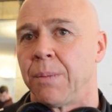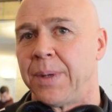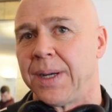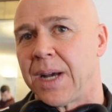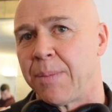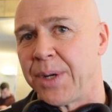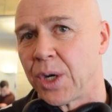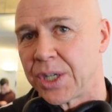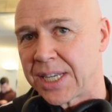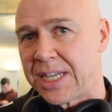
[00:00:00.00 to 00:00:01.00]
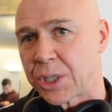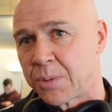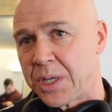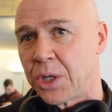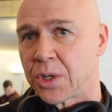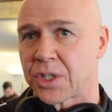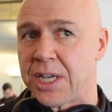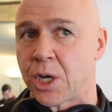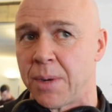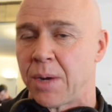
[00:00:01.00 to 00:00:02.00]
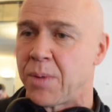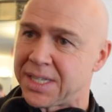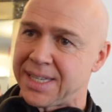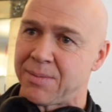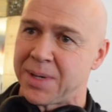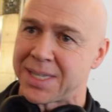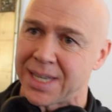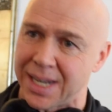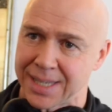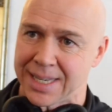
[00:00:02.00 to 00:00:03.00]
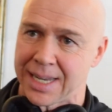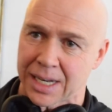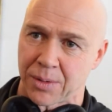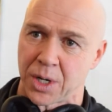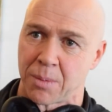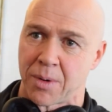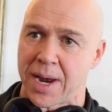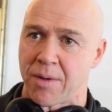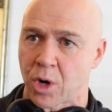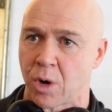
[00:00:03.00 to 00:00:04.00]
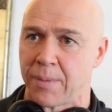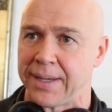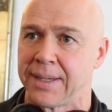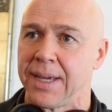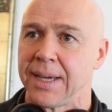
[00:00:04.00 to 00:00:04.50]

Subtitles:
But a banana skin is something you don't see coming, and we certainly see Claudio Marrero coming.